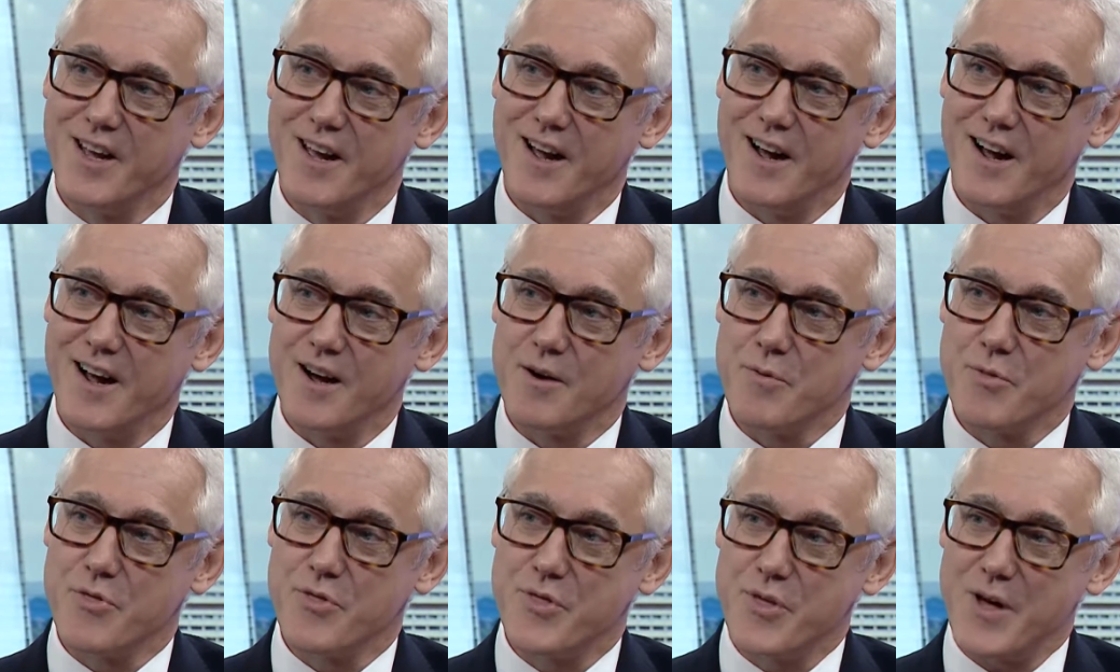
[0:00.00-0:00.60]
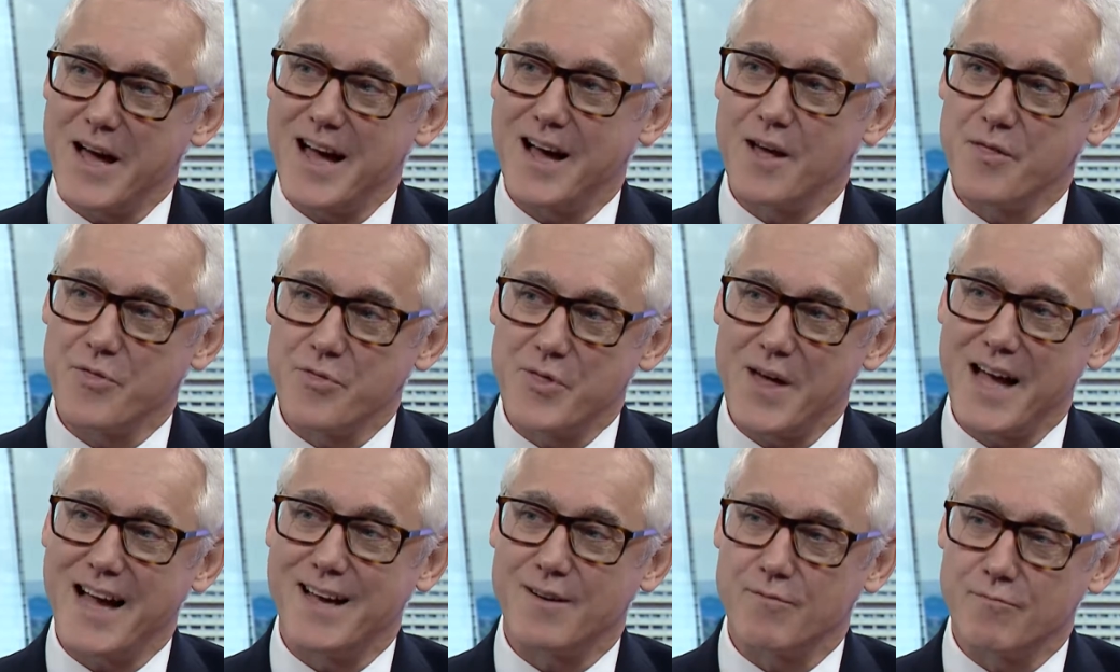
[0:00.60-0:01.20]

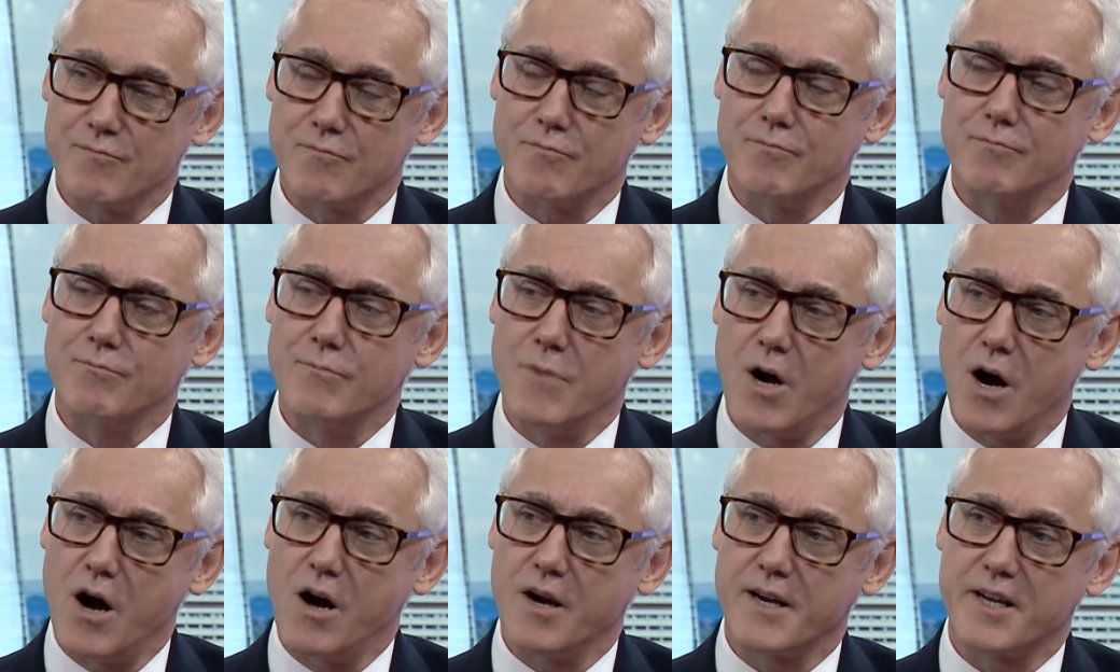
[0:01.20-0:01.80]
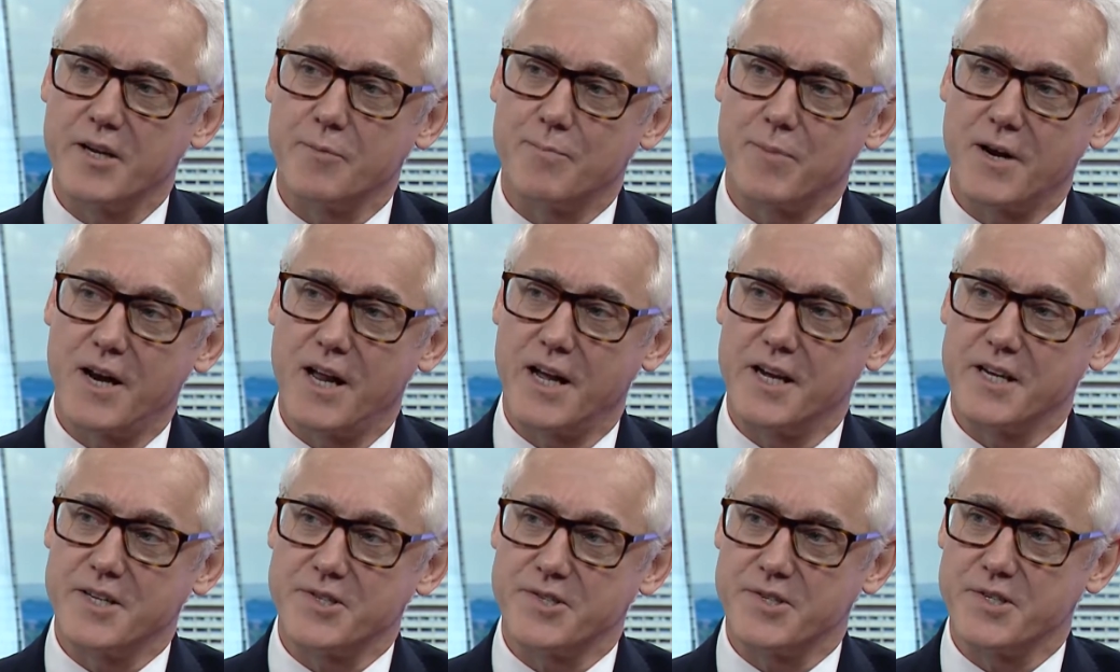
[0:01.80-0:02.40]
That
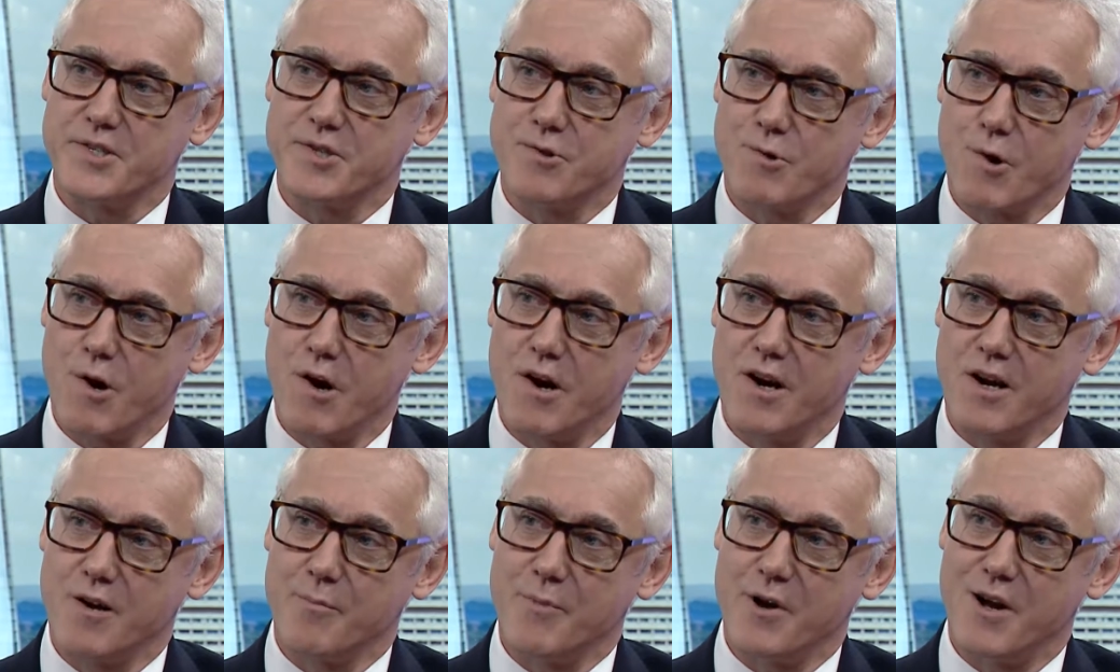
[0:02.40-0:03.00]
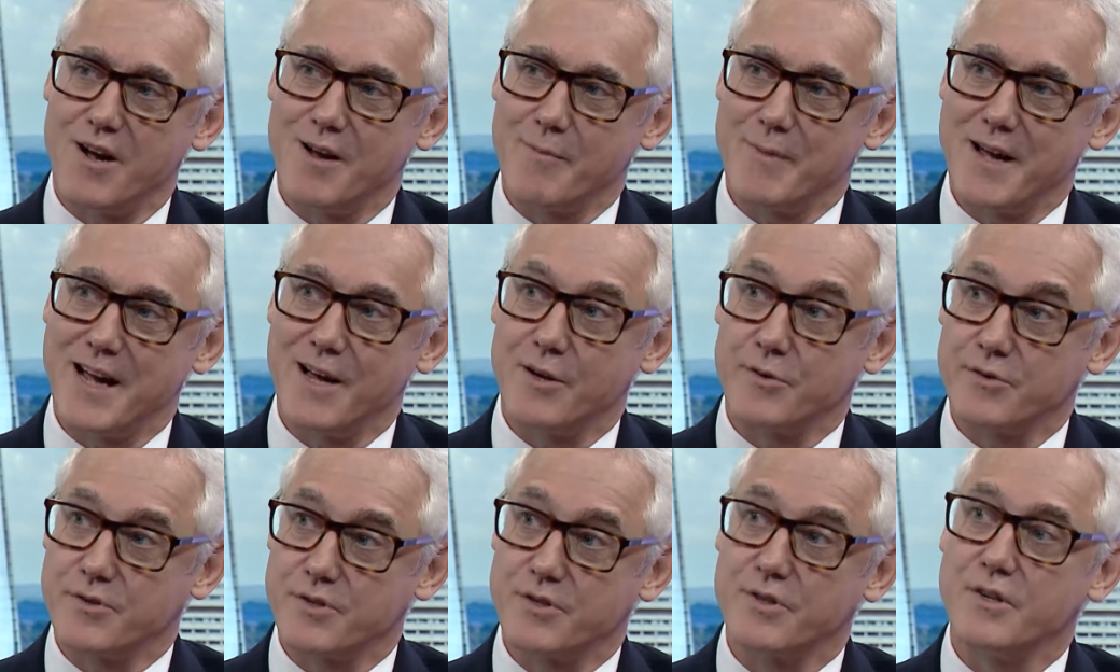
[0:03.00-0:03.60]
marketplace is growing by
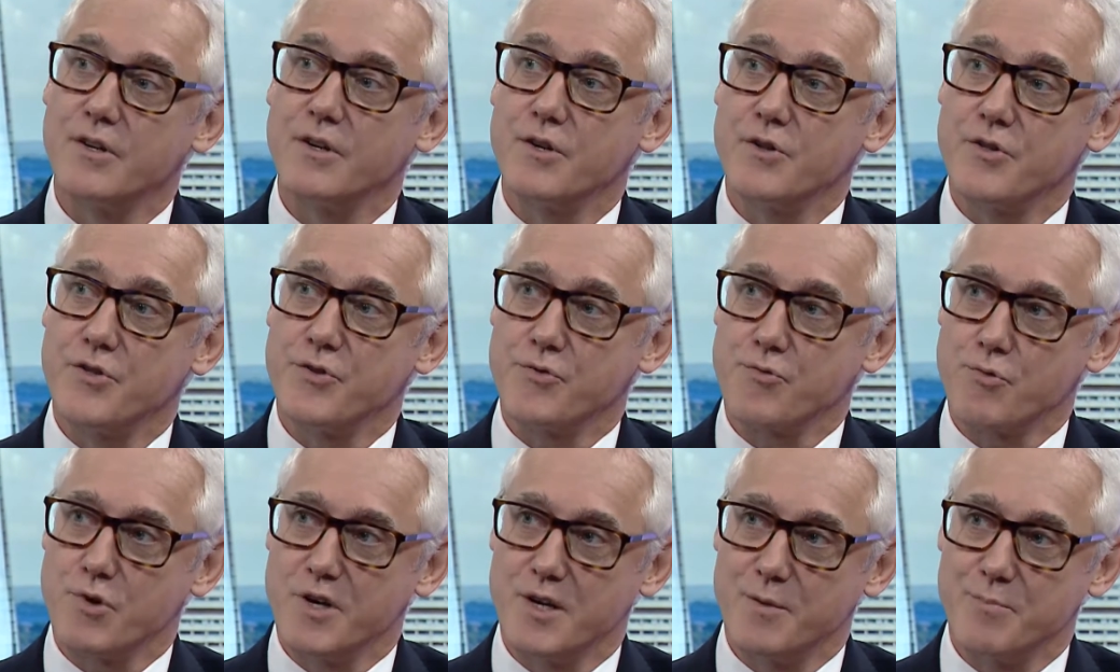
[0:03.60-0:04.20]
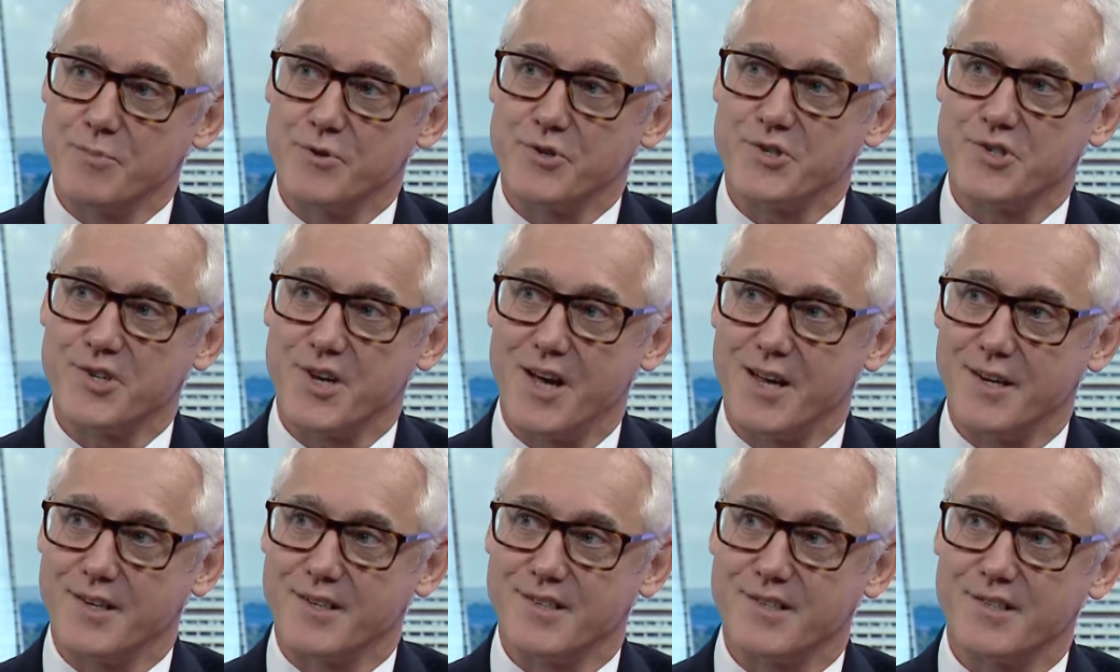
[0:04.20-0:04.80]
about
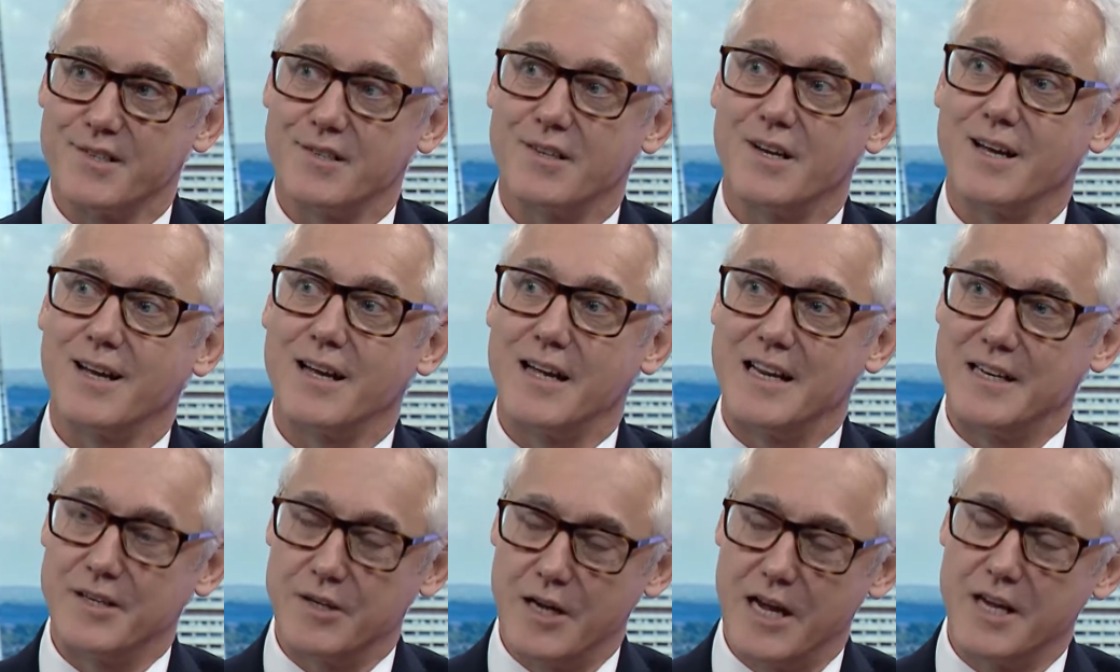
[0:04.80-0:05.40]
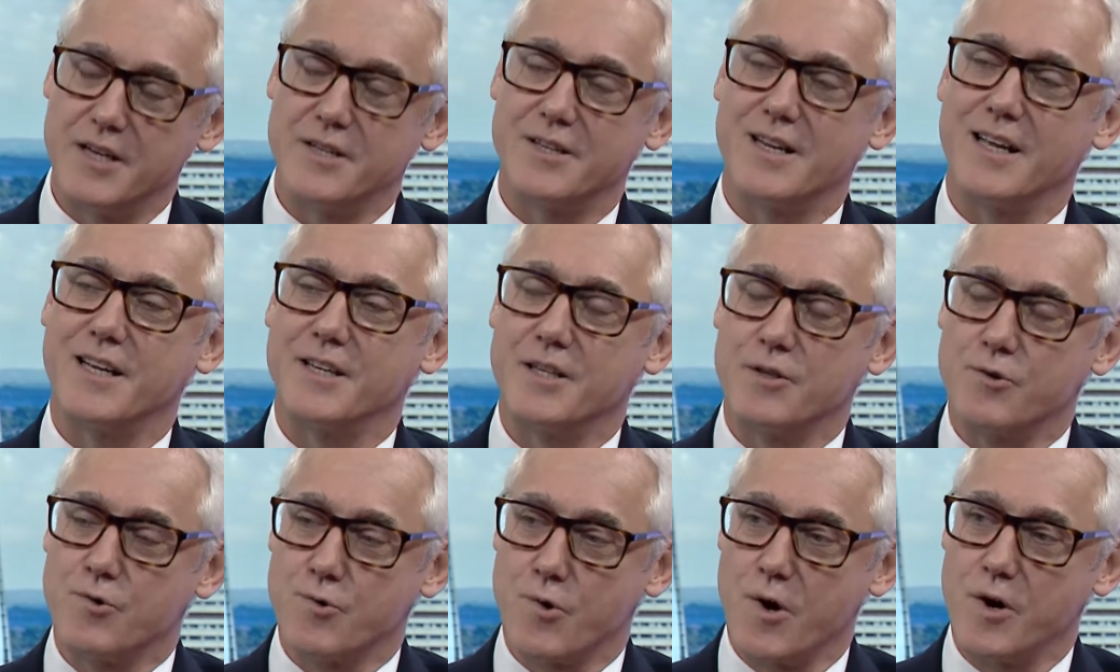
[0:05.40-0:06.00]
3%
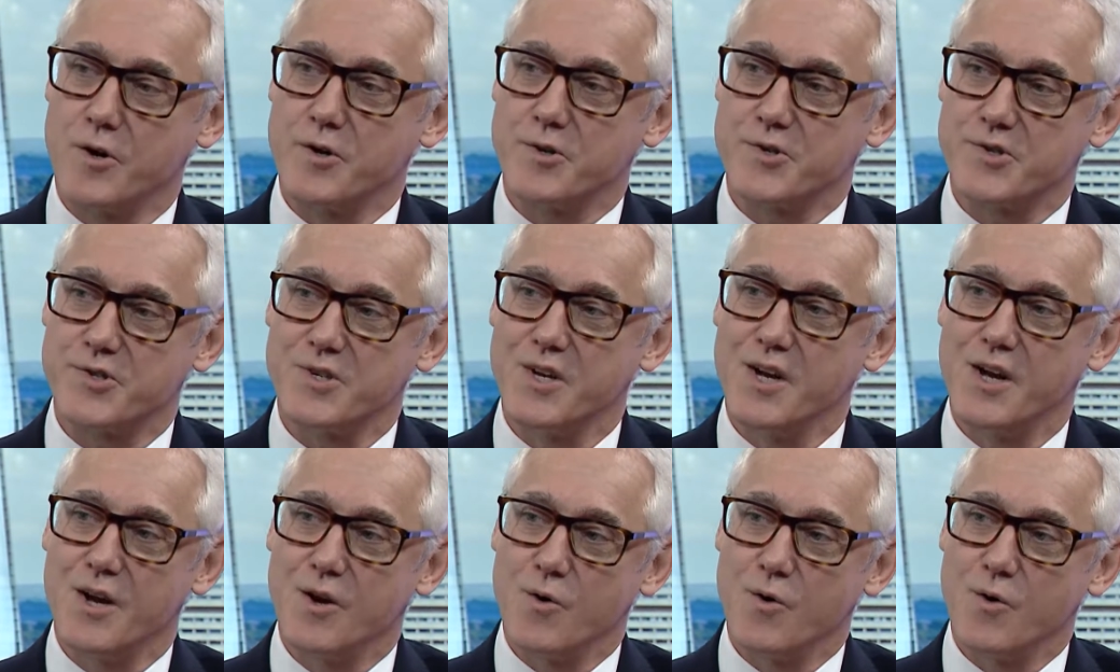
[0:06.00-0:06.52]
in gross.